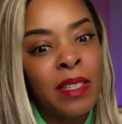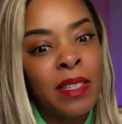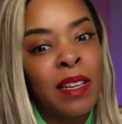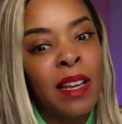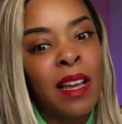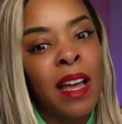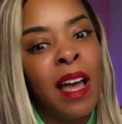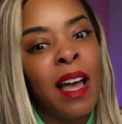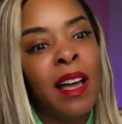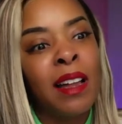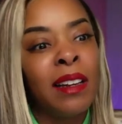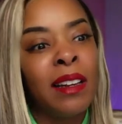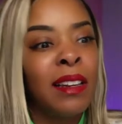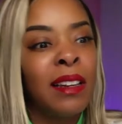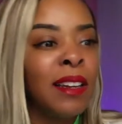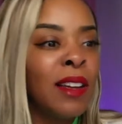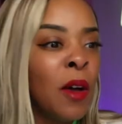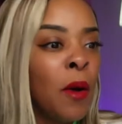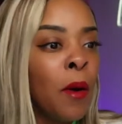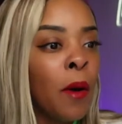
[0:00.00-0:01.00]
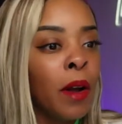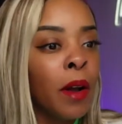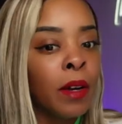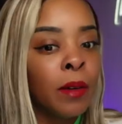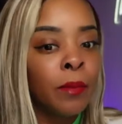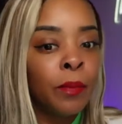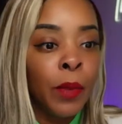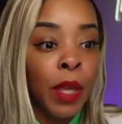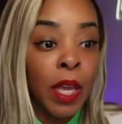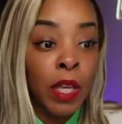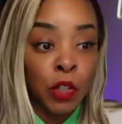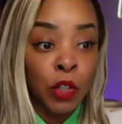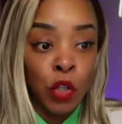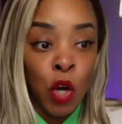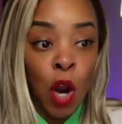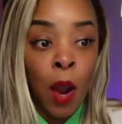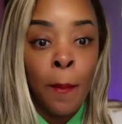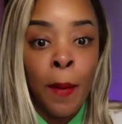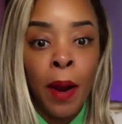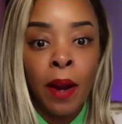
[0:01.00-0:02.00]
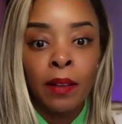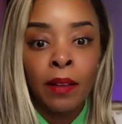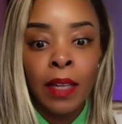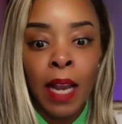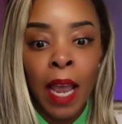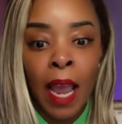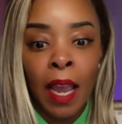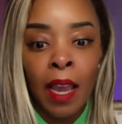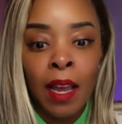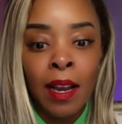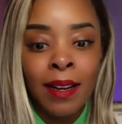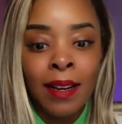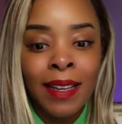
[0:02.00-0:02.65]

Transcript: Oh Lord. It's your birthday.